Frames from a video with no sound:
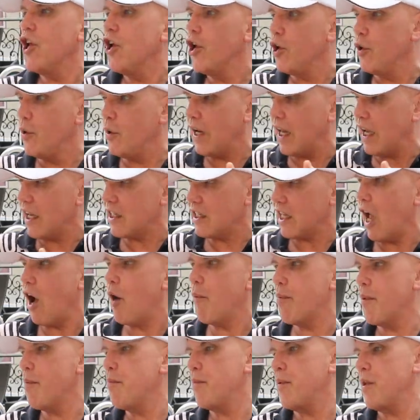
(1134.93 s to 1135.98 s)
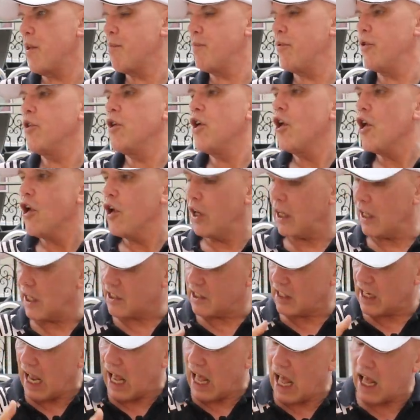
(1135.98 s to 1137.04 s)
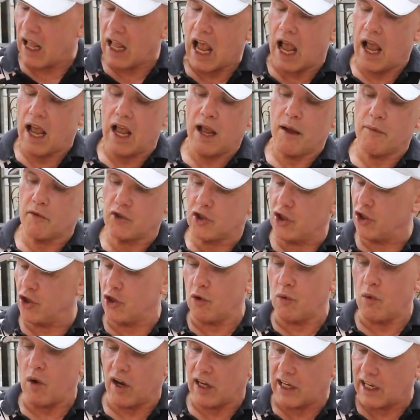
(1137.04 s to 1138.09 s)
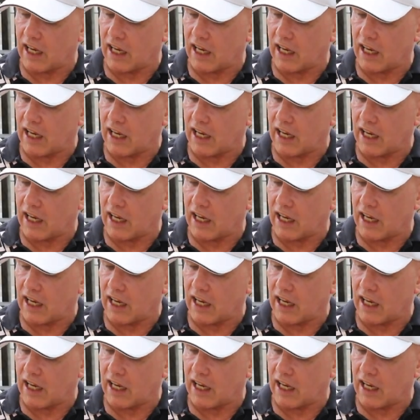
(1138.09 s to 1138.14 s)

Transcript: who likes helping people, likes to do what he